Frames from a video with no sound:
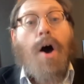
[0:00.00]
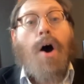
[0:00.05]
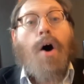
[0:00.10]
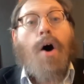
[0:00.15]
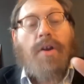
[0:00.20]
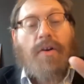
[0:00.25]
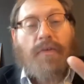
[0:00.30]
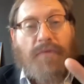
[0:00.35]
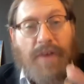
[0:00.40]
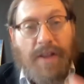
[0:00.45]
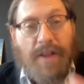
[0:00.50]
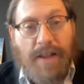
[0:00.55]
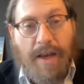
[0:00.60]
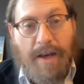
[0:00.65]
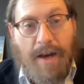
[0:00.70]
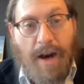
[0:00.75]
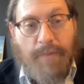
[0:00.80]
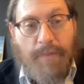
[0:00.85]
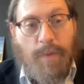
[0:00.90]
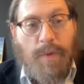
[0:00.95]
Oh, you're feeling
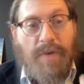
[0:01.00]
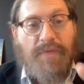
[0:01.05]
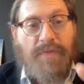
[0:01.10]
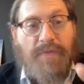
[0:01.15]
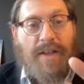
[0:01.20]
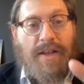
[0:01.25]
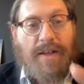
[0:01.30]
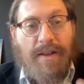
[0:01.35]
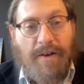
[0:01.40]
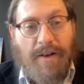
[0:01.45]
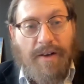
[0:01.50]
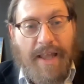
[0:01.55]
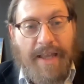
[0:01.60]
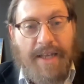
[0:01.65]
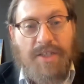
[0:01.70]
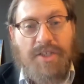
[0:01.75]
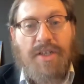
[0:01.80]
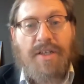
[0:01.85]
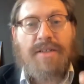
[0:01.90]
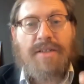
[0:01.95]
uncomfortable. You're feeling a little
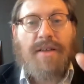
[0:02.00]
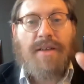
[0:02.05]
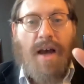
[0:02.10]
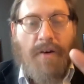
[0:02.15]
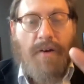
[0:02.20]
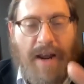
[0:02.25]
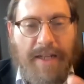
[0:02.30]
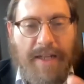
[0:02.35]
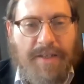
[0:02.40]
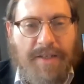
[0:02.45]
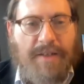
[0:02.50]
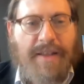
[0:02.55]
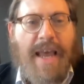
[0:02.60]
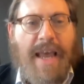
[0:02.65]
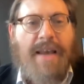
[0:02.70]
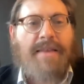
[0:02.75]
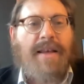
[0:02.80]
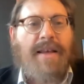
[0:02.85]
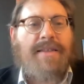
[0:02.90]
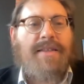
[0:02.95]
anxious. All right, so
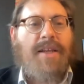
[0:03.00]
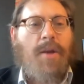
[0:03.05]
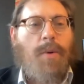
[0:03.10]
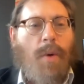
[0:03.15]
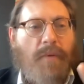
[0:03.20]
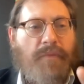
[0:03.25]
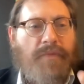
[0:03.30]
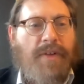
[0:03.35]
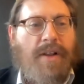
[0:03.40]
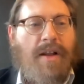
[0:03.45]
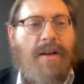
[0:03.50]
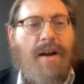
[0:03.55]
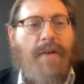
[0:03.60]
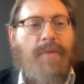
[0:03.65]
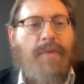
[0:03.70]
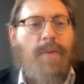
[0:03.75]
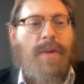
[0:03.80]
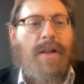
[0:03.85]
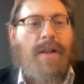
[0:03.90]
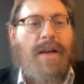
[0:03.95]
take this and you won't feel
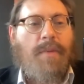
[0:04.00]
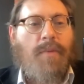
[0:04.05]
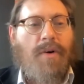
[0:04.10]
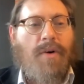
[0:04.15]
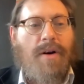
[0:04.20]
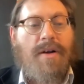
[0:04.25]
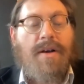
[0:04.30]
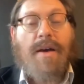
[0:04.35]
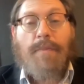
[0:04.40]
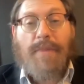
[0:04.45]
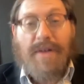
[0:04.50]
uncomfortable anymore.